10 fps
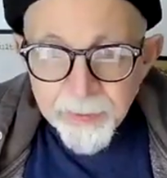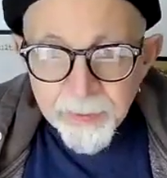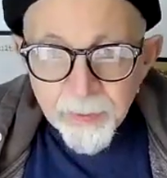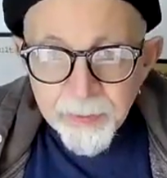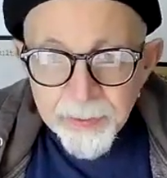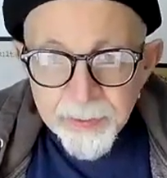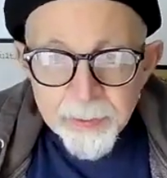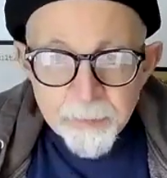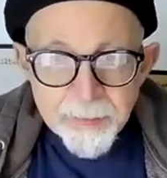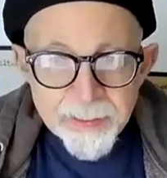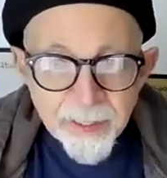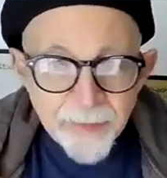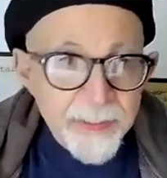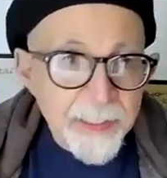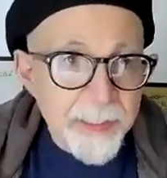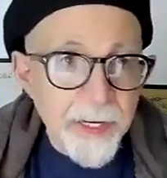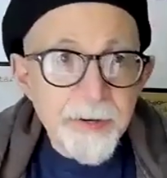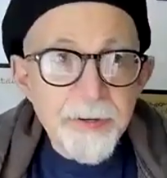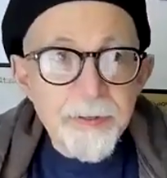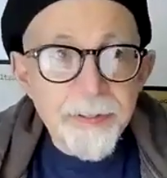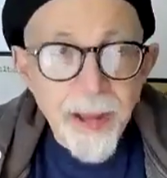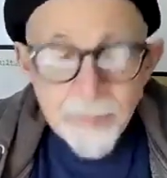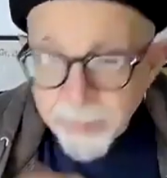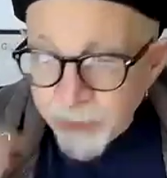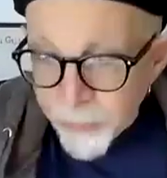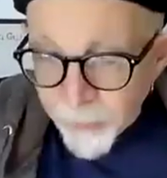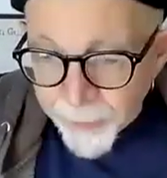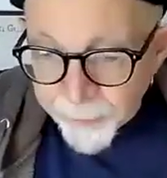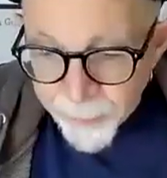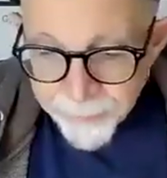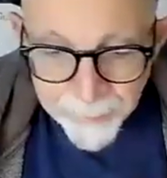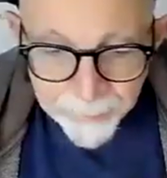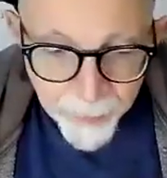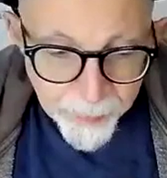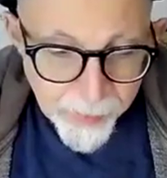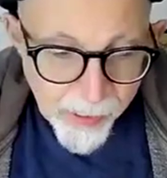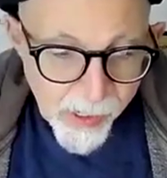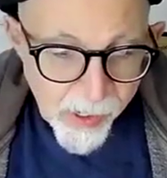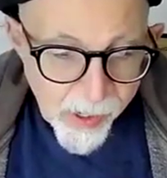It's been 17 years. How much do I remember?"